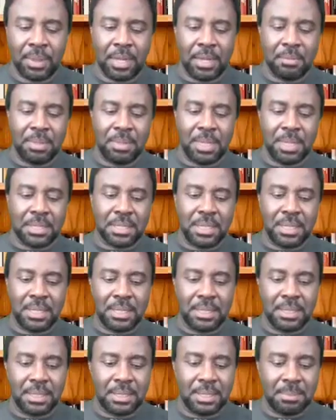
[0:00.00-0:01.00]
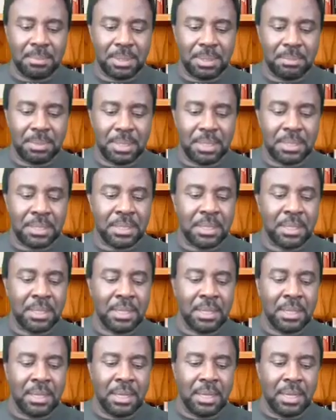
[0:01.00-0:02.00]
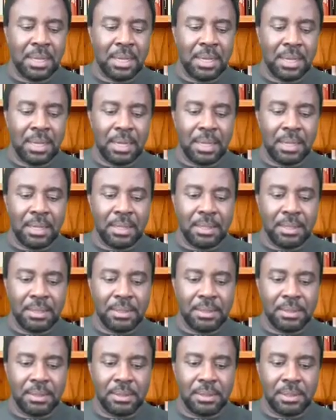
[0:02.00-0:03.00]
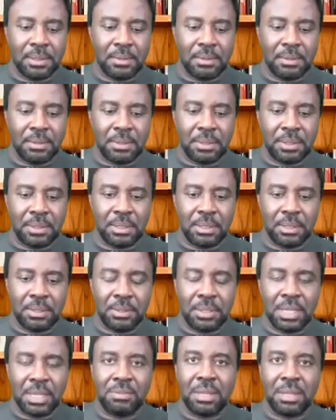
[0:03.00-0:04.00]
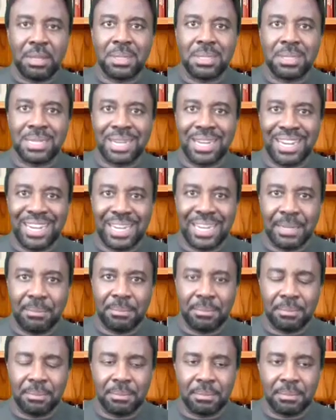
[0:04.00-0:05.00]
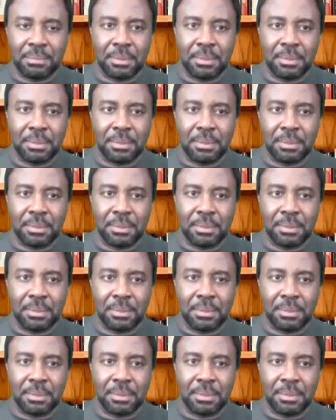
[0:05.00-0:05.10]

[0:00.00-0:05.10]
And basically, it simply means you give them a time,